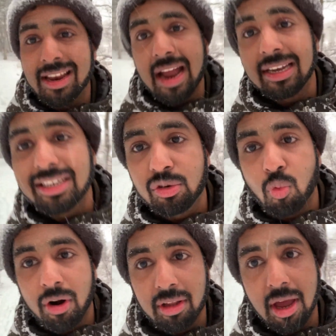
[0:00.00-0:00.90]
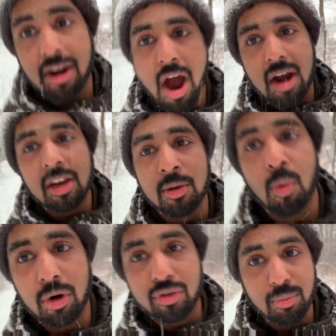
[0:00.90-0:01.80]
did not need to work that hard
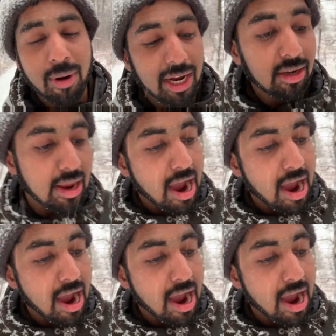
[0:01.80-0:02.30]
anymore to break it